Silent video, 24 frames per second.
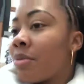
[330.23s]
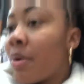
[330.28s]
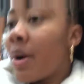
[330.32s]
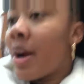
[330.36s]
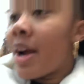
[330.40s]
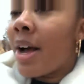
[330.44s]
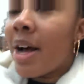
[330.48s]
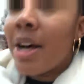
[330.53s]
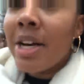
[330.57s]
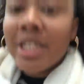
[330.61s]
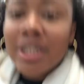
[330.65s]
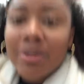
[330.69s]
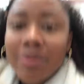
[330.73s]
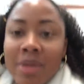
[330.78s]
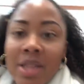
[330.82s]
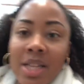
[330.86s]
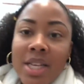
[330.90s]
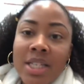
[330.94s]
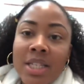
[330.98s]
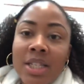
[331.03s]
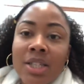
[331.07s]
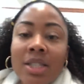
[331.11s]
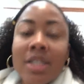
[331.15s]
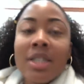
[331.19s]
where else, but
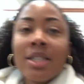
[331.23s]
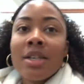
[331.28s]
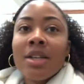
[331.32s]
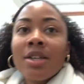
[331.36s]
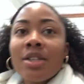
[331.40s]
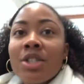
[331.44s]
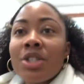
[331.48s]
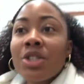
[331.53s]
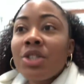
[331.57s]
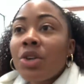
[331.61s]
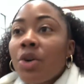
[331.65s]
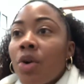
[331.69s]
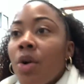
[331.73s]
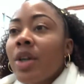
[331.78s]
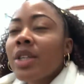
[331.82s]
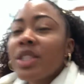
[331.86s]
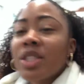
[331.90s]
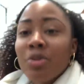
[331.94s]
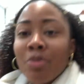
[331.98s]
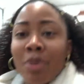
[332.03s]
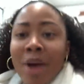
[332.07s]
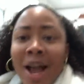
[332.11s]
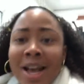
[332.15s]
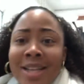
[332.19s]
this store.
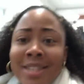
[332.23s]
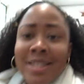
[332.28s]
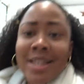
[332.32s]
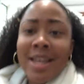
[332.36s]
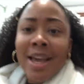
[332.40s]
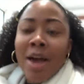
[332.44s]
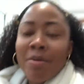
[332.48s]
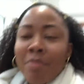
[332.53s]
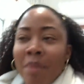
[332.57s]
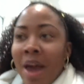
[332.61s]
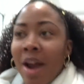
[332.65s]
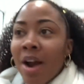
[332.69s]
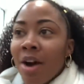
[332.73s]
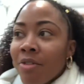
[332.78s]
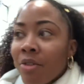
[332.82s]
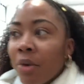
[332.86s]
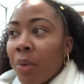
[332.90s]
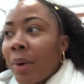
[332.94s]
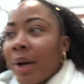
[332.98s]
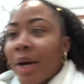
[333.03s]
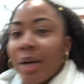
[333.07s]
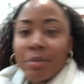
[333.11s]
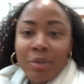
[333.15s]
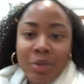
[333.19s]
Surprisingly, I'm not
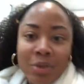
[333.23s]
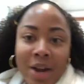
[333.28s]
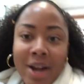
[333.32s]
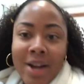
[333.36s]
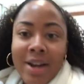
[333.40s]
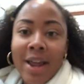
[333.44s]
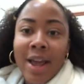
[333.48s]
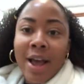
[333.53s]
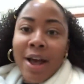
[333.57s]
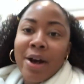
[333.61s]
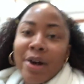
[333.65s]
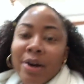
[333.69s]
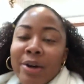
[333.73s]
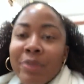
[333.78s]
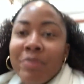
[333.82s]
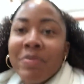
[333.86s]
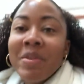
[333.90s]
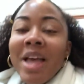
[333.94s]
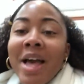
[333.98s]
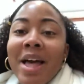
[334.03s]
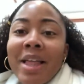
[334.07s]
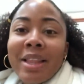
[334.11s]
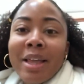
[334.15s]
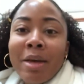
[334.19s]
overwhelmed right now.
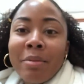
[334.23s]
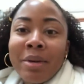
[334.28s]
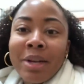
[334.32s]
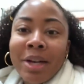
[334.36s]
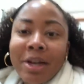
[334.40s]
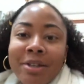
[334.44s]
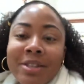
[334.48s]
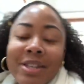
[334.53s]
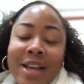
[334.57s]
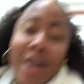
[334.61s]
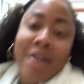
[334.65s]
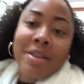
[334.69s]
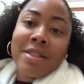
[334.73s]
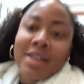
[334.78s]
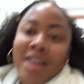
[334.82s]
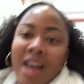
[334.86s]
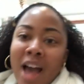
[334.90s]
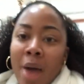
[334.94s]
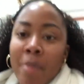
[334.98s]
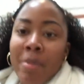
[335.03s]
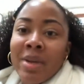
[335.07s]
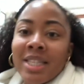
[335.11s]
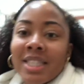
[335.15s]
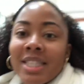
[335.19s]
Let me know down in the
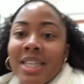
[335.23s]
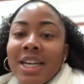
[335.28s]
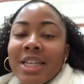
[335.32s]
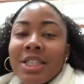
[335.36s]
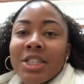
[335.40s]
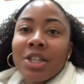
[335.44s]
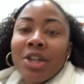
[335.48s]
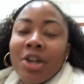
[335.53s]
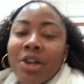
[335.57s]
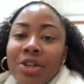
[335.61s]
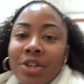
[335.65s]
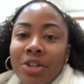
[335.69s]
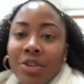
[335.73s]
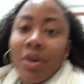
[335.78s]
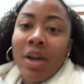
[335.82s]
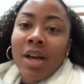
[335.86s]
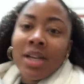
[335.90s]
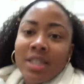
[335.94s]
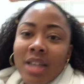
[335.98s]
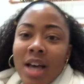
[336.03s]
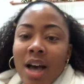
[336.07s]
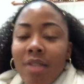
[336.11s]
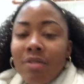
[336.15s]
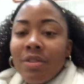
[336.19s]
comment section, or do you
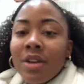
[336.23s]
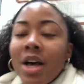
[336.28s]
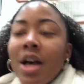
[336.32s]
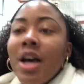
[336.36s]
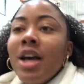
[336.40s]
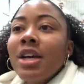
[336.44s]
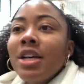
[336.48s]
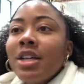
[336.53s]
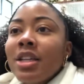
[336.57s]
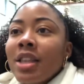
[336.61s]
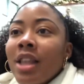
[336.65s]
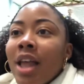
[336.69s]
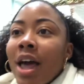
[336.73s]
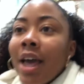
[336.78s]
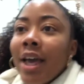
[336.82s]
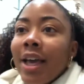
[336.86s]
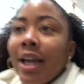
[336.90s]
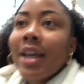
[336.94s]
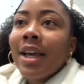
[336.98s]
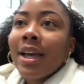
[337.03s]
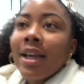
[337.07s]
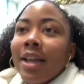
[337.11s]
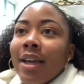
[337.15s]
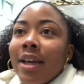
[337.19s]
guys have like
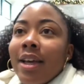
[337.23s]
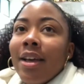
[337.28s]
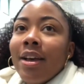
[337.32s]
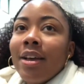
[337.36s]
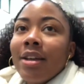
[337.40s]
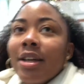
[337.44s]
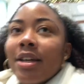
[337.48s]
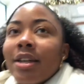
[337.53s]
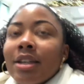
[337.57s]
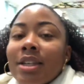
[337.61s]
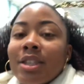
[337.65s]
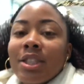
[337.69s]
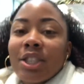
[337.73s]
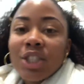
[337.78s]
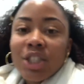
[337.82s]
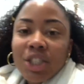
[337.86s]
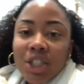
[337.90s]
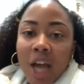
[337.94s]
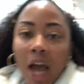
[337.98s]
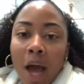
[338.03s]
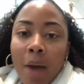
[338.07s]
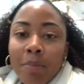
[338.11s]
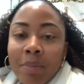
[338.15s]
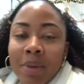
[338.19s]

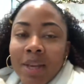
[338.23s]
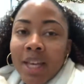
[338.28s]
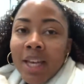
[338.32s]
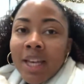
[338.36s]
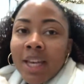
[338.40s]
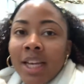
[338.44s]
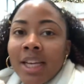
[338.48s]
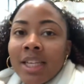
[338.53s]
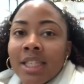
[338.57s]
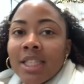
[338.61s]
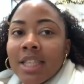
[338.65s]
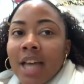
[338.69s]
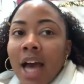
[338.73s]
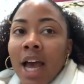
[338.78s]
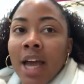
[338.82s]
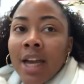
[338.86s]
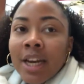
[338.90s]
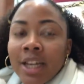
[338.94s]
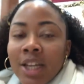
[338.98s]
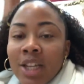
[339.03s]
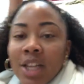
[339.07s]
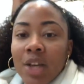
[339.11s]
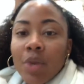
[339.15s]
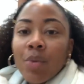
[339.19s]
shopping
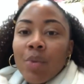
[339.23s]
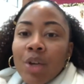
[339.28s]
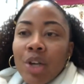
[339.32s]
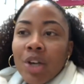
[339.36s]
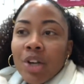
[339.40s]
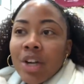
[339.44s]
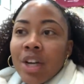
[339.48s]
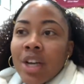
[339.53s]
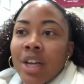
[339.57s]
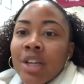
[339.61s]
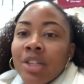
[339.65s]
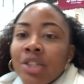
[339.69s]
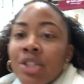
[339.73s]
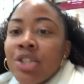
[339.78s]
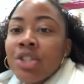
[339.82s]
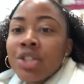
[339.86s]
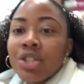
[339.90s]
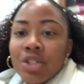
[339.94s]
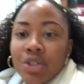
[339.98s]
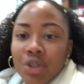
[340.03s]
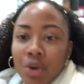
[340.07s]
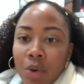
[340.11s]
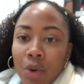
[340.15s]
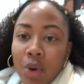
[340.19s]
anxiety? Like when you're in a
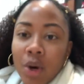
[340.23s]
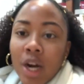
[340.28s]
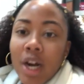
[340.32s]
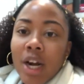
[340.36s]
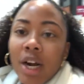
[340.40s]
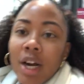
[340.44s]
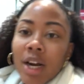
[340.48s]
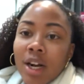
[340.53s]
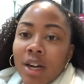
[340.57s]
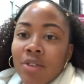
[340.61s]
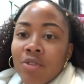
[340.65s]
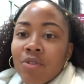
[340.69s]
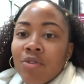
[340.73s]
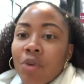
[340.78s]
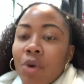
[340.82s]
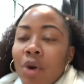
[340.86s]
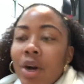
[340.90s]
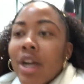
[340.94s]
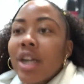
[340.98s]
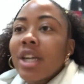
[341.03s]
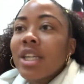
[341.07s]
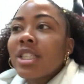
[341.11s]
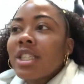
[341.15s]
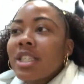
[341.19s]
store
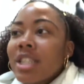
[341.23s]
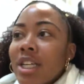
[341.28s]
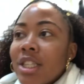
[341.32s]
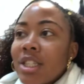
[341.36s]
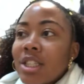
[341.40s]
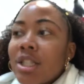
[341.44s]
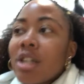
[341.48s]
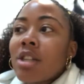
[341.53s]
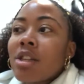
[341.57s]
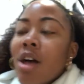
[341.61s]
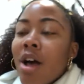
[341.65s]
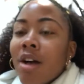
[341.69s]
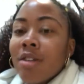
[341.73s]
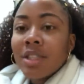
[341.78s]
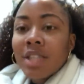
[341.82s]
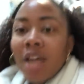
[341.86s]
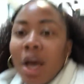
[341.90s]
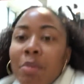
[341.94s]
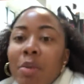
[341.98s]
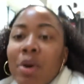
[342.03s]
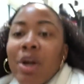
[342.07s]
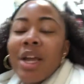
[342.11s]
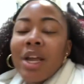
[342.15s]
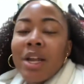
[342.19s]
for such a long
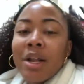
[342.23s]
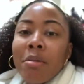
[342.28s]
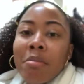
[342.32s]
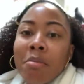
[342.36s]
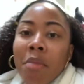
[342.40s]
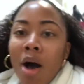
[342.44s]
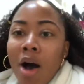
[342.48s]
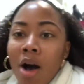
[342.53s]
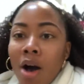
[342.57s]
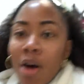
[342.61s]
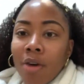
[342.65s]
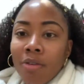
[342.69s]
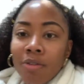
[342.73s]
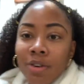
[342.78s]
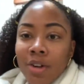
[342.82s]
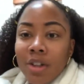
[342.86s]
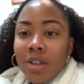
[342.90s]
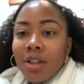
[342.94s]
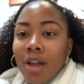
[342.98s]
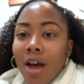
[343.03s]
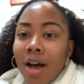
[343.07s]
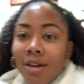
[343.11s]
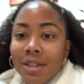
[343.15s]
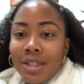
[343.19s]
time, or in a mall for a
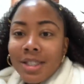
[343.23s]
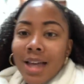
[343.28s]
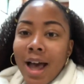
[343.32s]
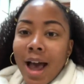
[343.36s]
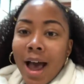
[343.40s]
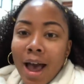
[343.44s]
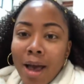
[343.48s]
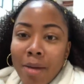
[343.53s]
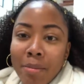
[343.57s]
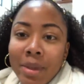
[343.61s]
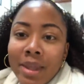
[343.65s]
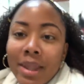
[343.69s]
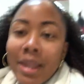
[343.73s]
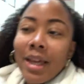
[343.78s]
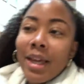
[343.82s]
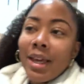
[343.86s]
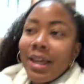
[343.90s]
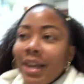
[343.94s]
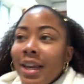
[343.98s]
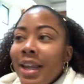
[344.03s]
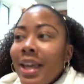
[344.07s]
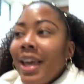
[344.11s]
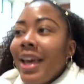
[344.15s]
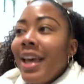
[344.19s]
long time, and
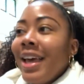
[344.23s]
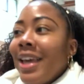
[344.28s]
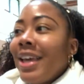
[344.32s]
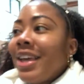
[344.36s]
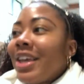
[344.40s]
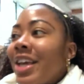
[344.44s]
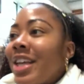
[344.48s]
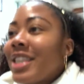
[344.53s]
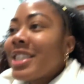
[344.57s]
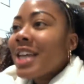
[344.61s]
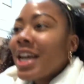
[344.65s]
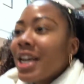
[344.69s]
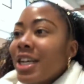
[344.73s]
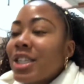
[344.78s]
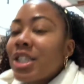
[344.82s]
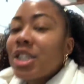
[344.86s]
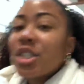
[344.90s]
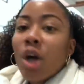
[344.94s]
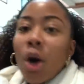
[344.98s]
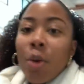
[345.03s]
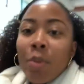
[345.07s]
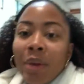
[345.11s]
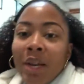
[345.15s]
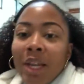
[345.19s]
then it's like
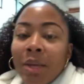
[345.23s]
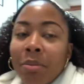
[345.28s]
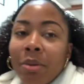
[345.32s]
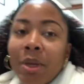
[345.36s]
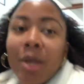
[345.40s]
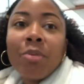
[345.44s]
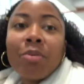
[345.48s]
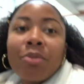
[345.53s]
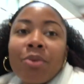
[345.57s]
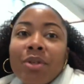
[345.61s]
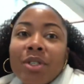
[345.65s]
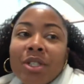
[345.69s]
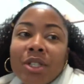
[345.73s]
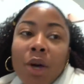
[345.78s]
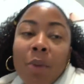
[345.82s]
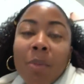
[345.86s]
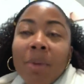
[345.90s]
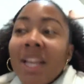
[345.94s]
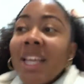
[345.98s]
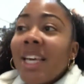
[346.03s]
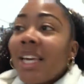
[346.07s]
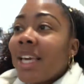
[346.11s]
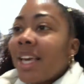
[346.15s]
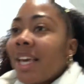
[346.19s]
so many people, so
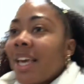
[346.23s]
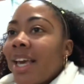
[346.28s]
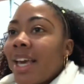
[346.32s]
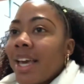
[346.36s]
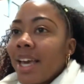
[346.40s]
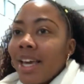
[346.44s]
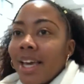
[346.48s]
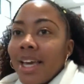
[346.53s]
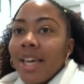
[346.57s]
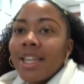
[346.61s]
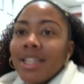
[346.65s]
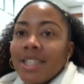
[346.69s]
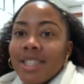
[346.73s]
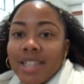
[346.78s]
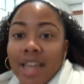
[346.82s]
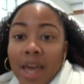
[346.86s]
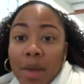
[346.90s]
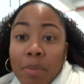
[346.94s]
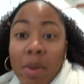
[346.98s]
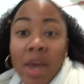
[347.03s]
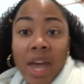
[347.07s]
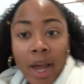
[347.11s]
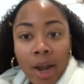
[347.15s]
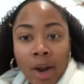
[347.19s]
many kids,
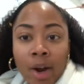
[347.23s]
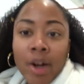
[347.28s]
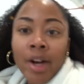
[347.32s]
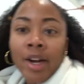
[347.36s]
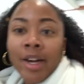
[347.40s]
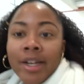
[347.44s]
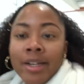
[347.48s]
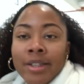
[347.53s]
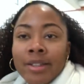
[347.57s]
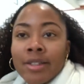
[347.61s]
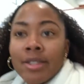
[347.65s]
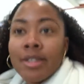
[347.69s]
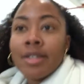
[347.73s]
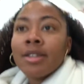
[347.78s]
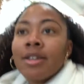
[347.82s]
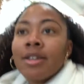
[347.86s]
their parents,